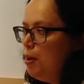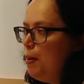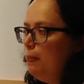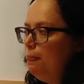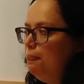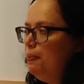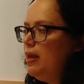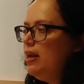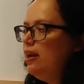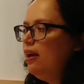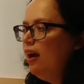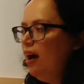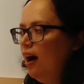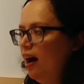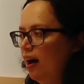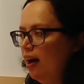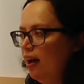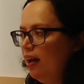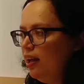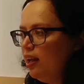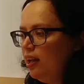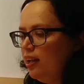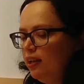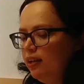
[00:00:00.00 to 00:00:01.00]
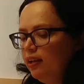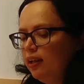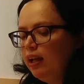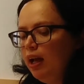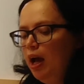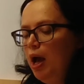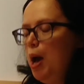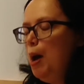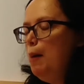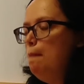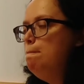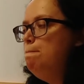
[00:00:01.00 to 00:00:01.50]
because
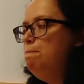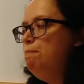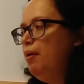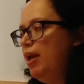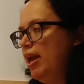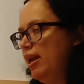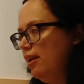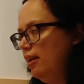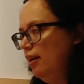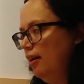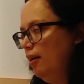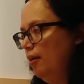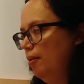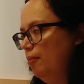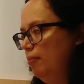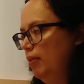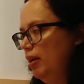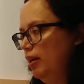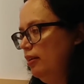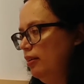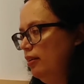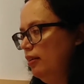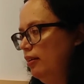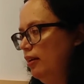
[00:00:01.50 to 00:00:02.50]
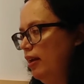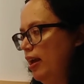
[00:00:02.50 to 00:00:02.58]
Bingham